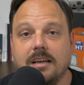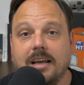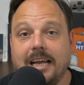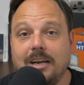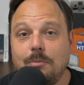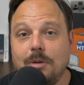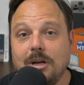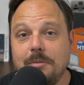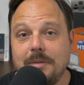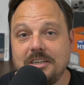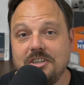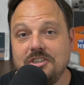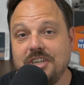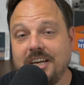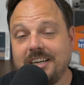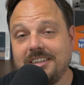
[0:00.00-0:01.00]
Hello and welcome back to the
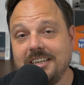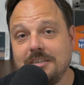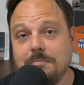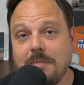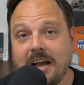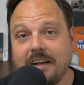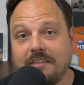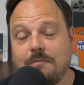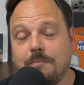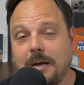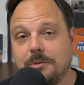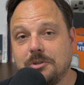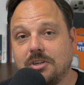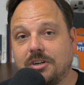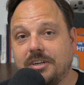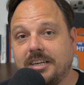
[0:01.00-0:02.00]
channel. It's Mark from
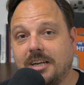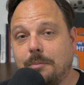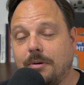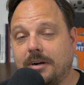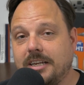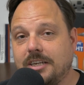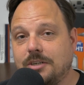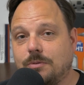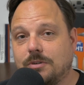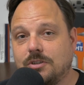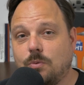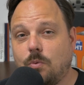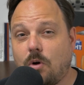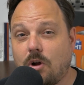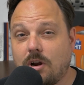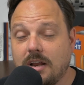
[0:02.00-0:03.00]
Powersonic and Apprentice One to
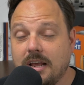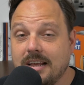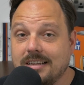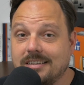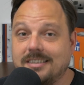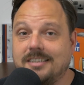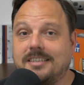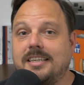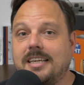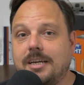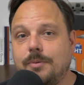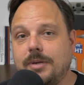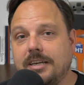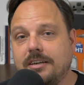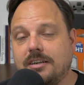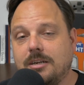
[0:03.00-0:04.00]
One. Today
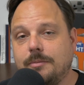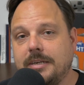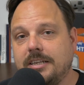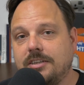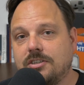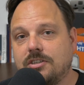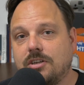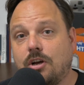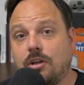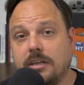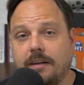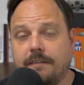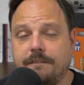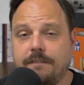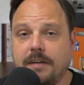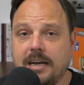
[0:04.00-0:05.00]
we are going to be installing
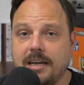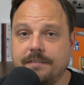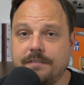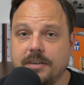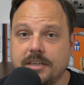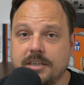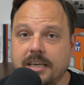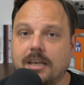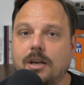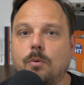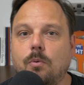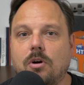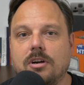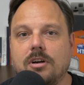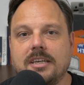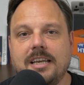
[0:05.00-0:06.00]
a five
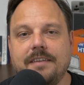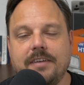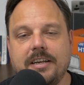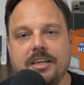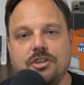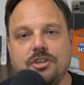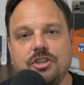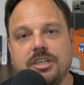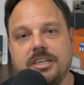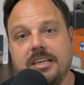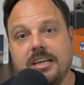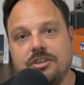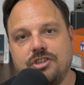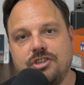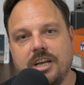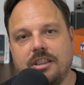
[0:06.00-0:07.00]
kilowatt
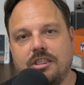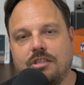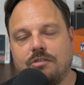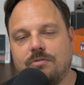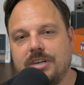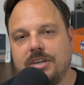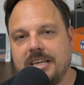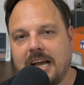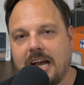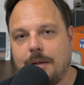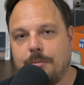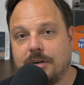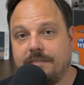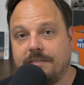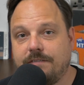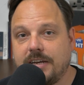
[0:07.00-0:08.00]
GivEnergy Gen three
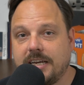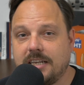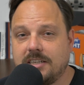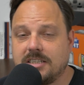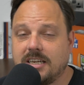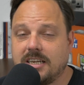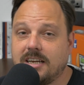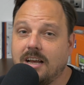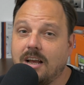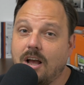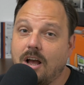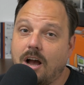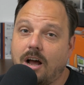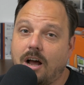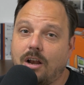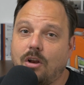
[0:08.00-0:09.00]
hybrid inverter
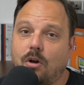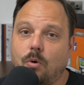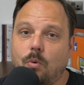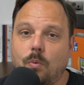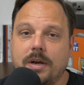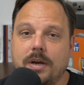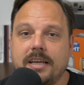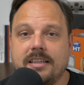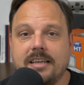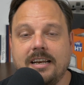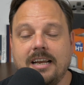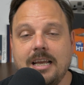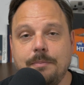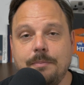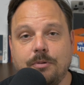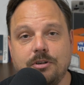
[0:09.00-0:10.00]
along with an
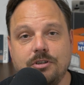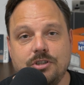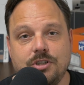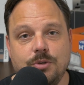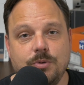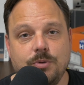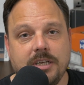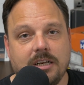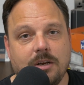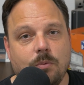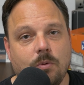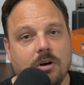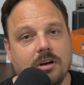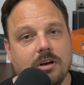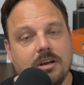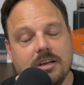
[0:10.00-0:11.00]
eight point two
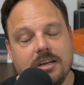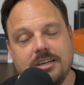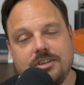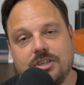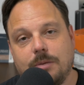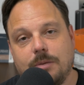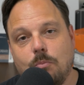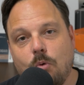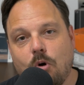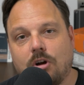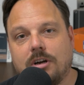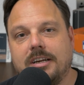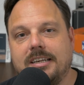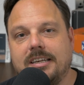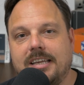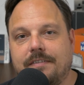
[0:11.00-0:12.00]
kilowatt Gen
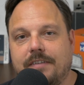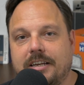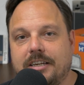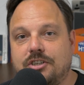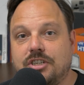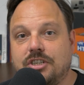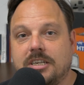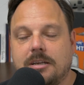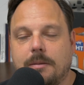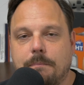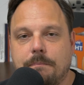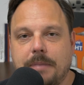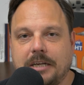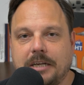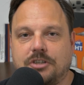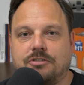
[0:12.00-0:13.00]
one GivEnergy
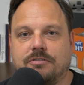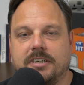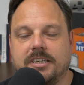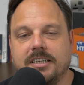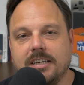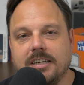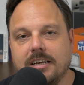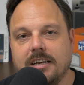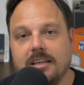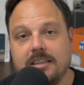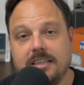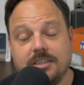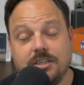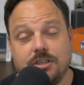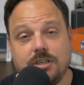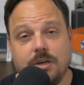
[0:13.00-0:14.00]
battery.
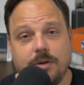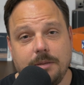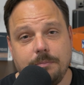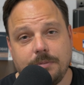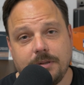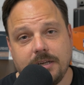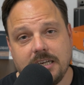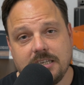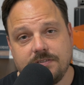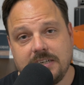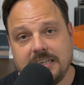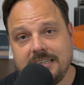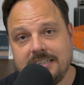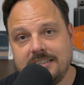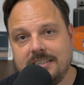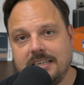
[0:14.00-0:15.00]
This is going in place of an
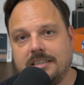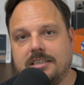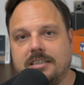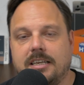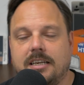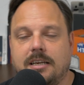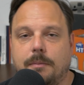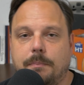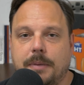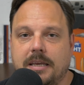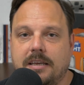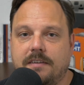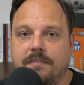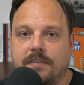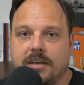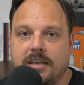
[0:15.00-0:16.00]
existing
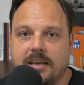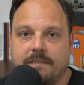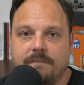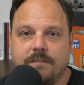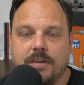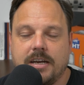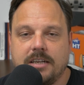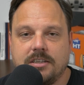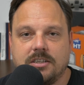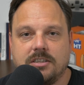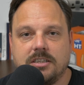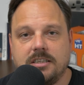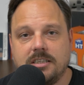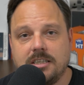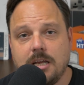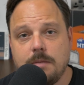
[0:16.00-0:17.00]
P V inverter
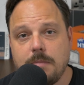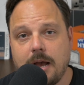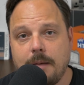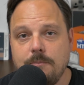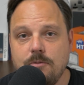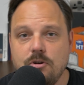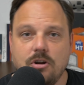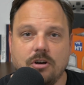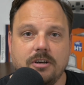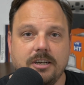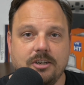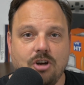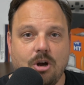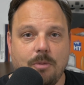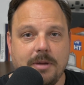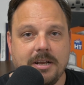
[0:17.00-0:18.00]
system. I'm not going to
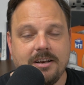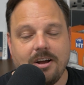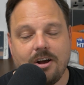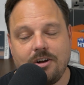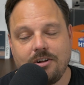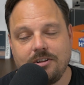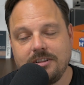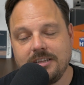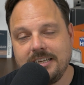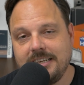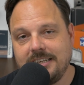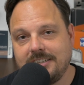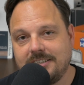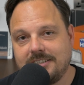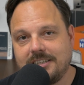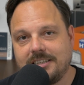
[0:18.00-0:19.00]
comment on the
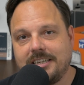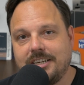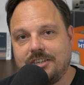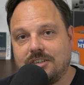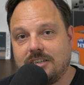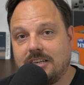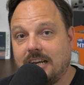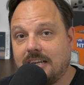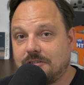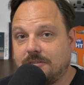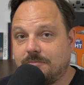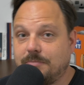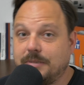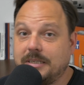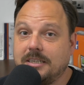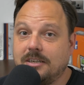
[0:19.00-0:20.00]
installation has
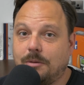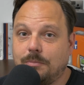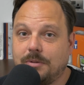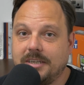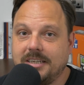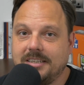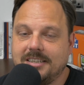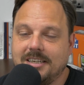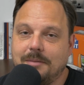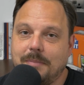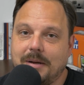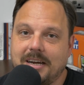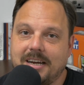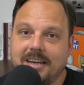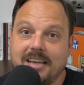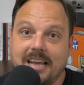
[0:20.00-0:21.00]
been completed
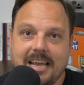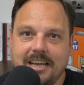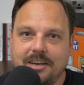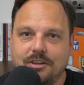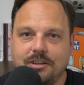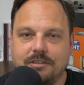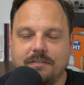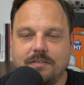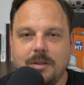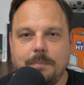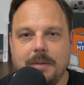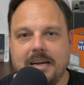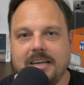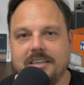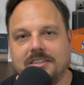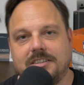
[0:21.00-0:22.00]
by a another of the
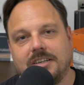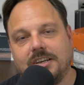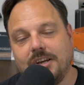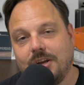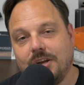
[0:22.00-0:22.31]
past.